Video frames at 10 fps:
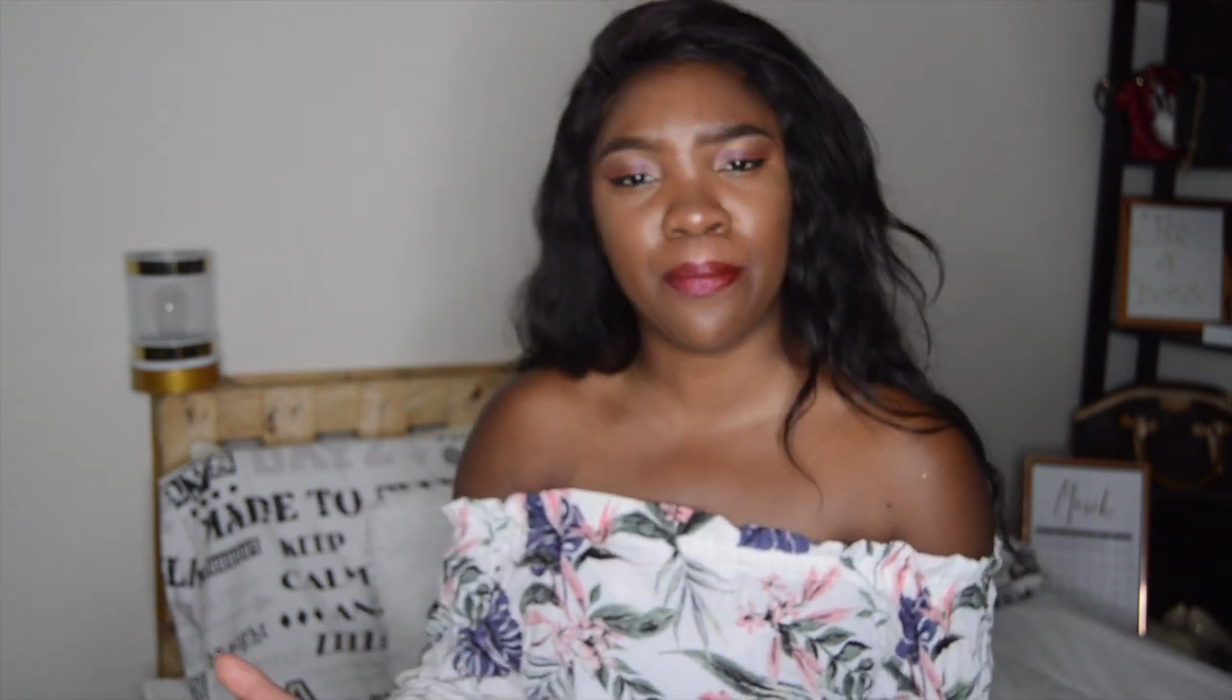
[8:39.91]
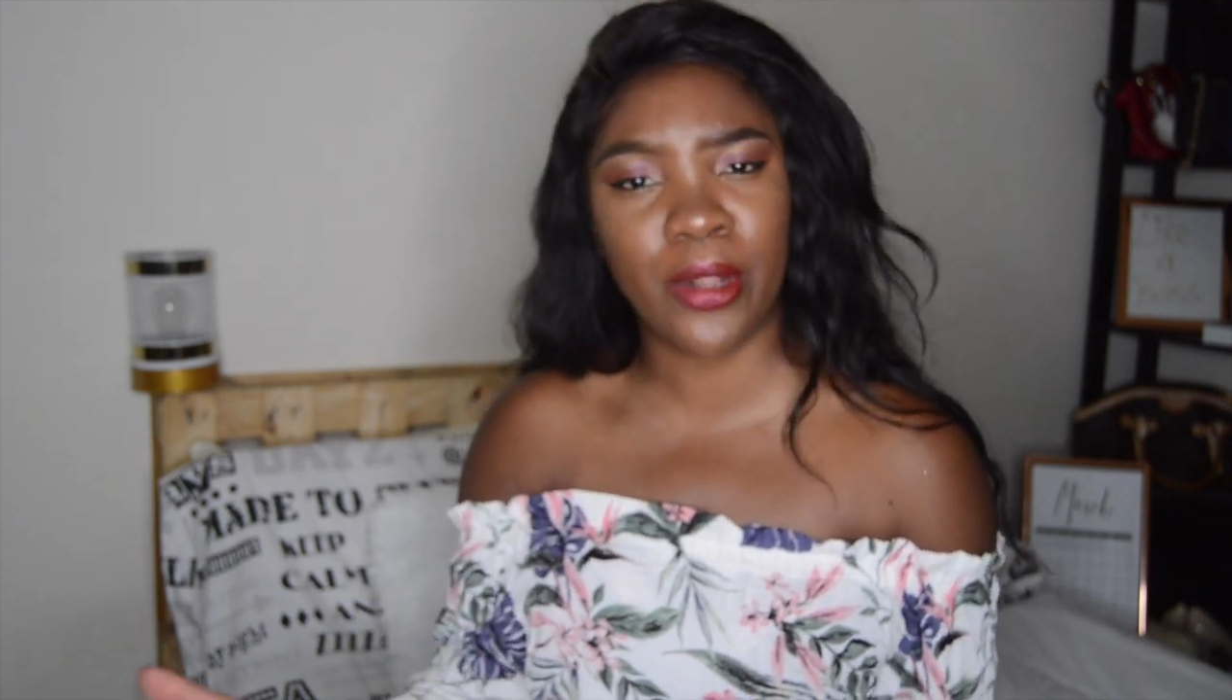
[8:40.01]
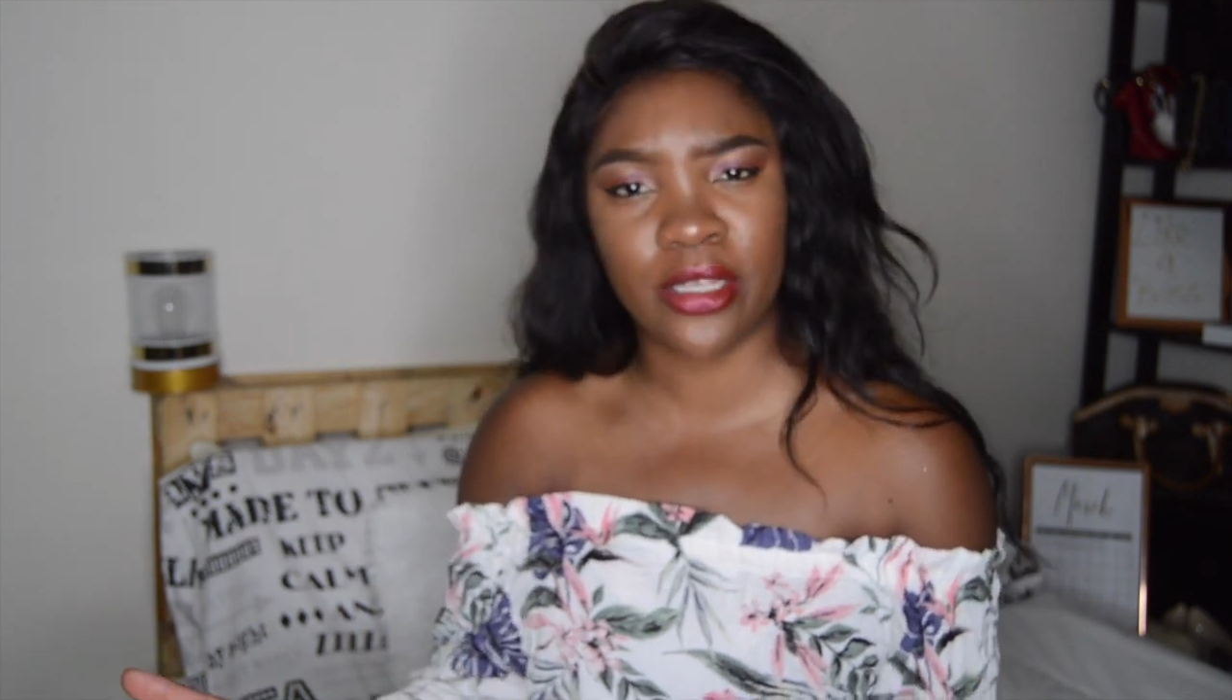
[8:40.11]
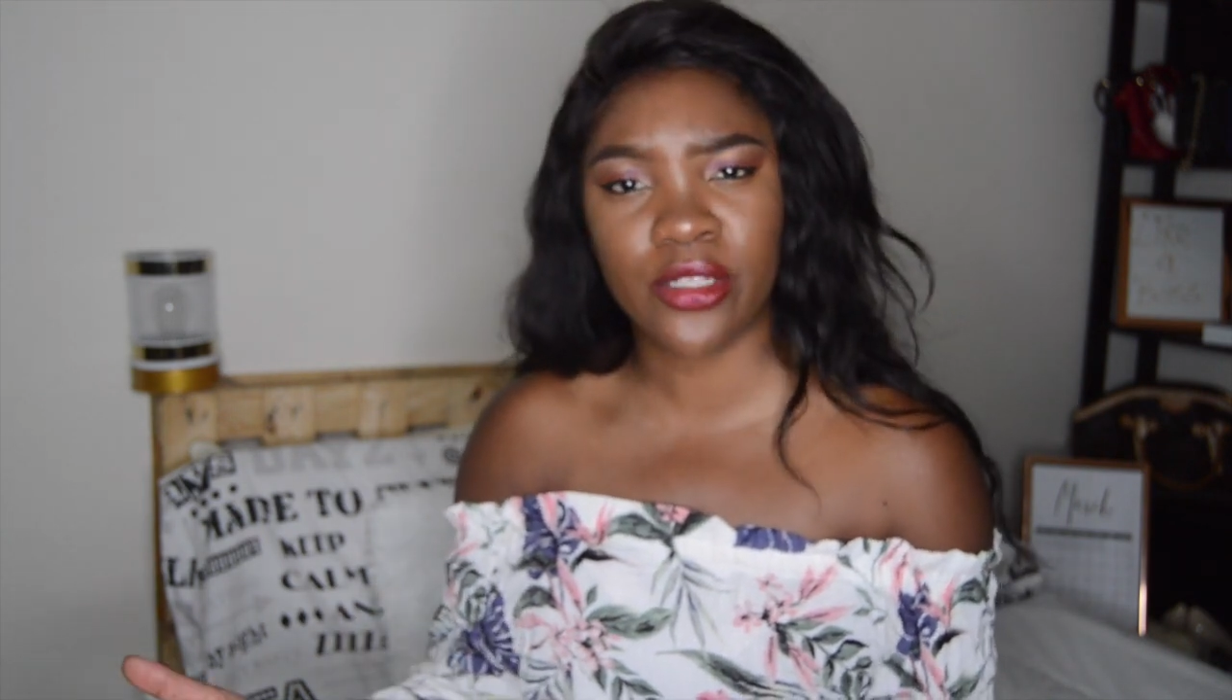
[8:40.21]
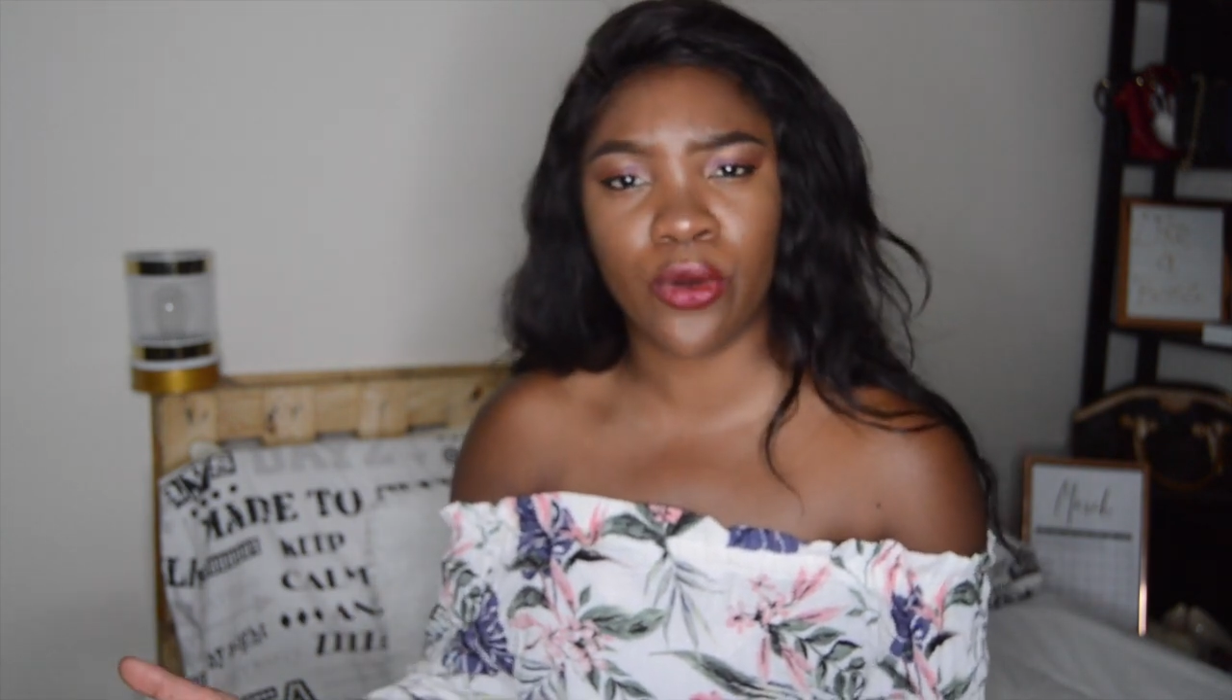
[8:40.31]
in a place